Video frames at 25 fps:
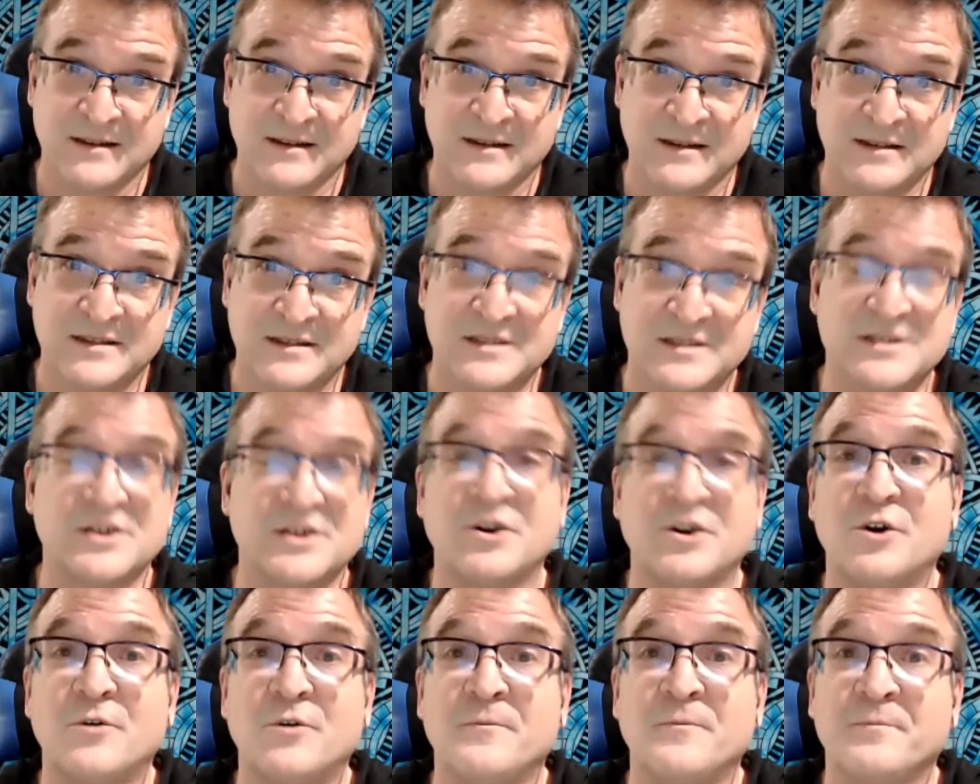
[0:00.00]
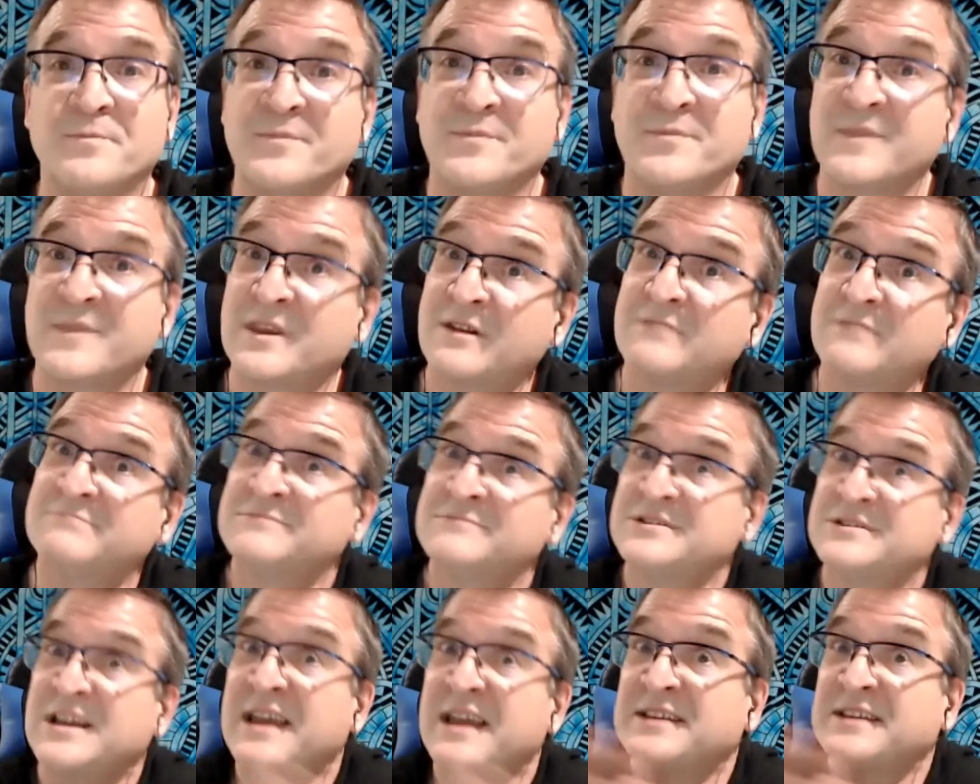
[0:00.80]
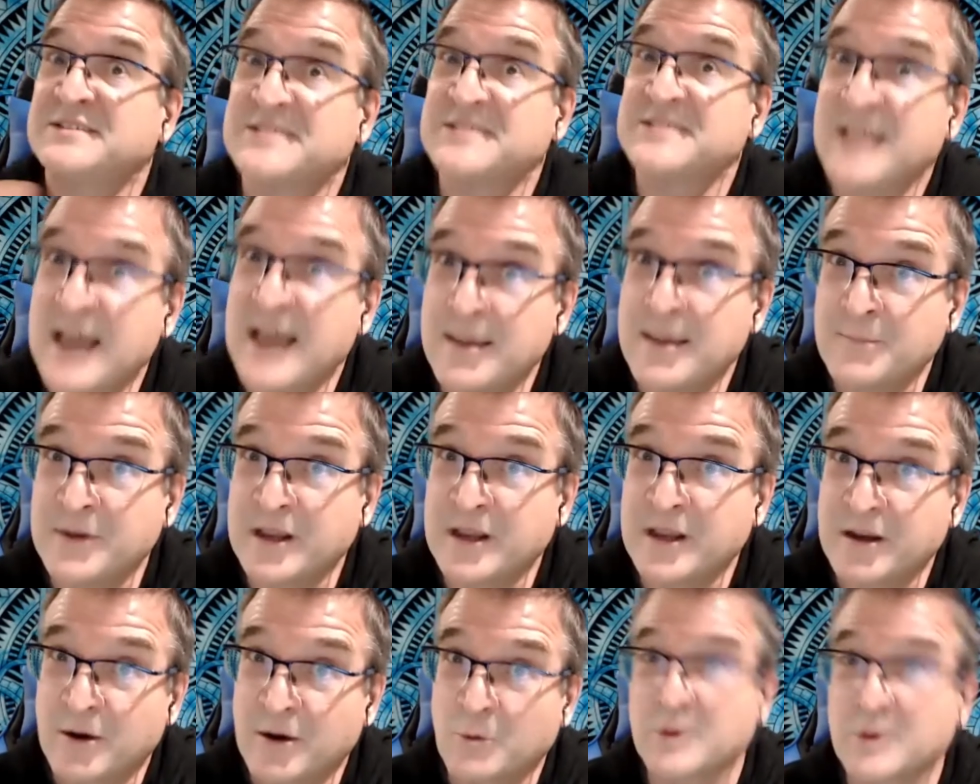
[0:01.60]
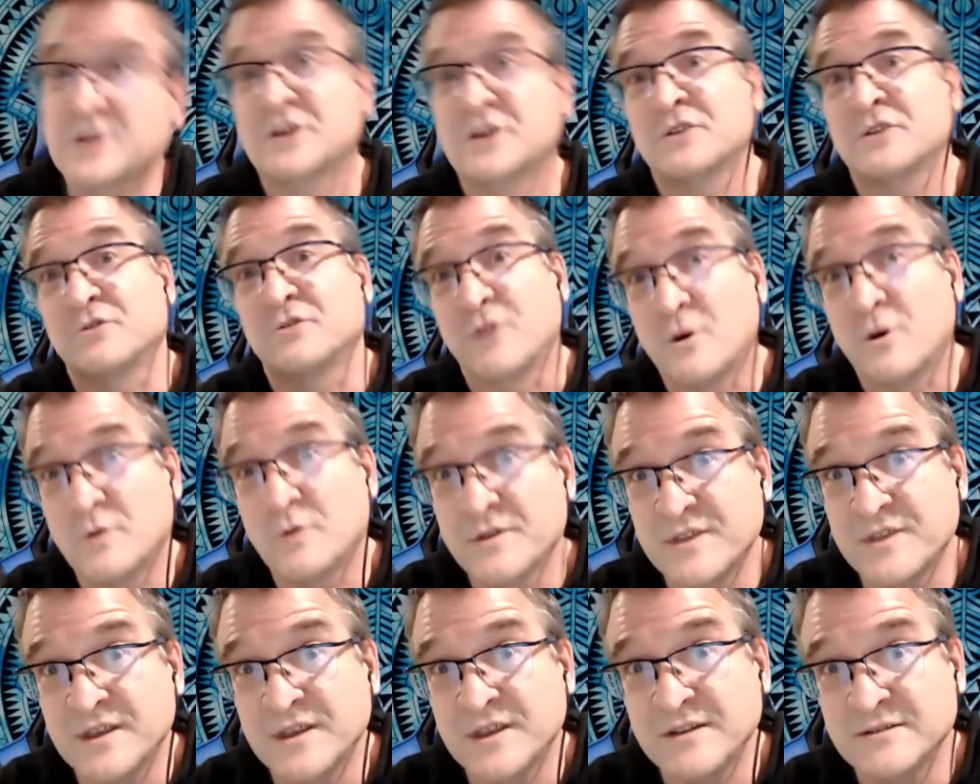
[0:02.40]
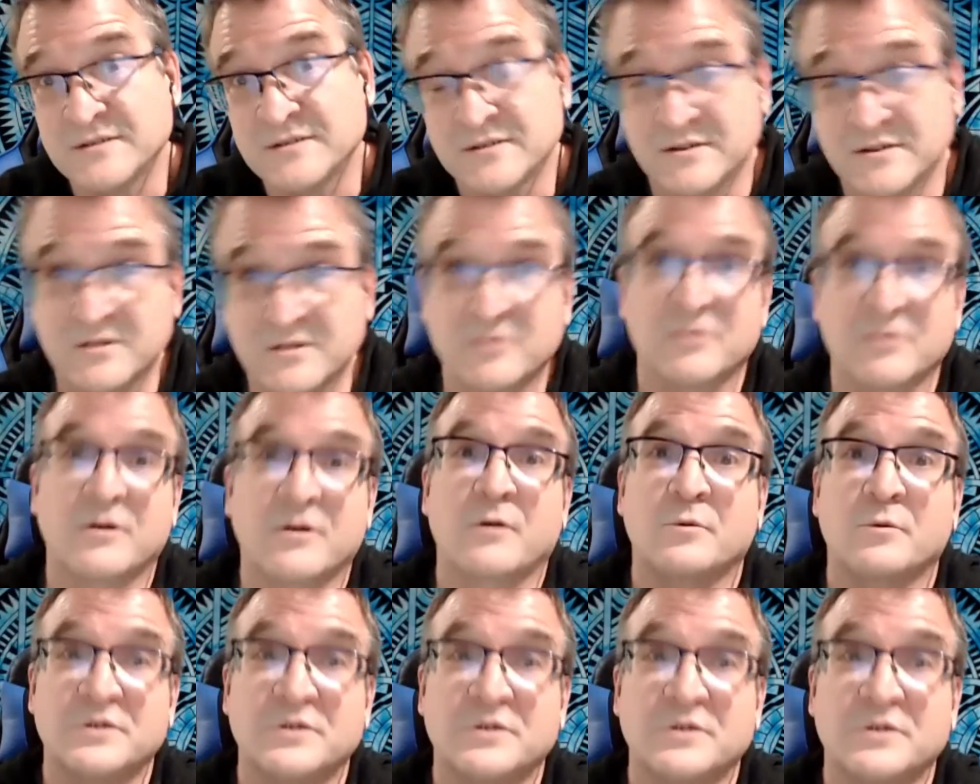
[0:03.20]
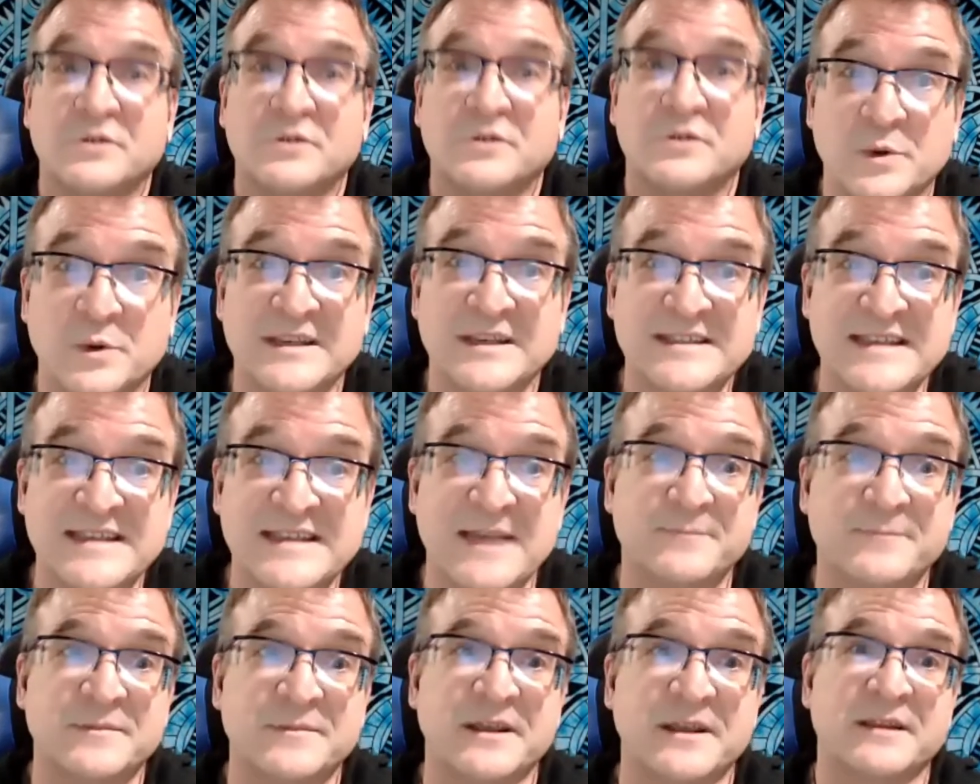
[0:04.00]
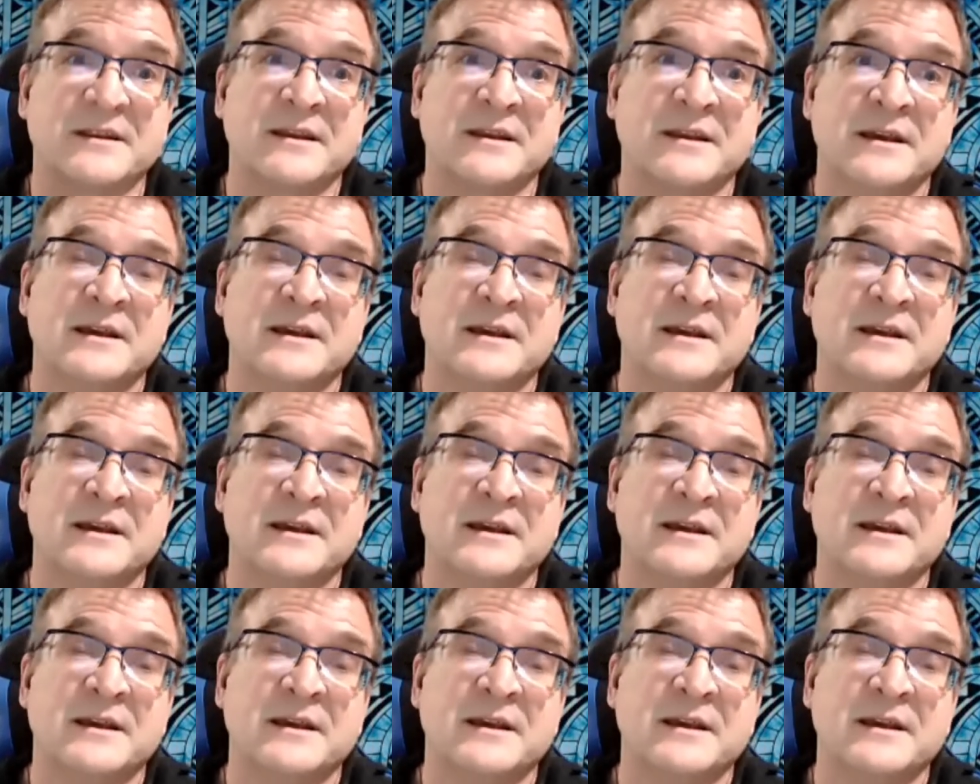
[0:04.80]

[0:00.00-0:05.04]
So, you know, change is happening. Are we going to grow with it or are we just going to accept it?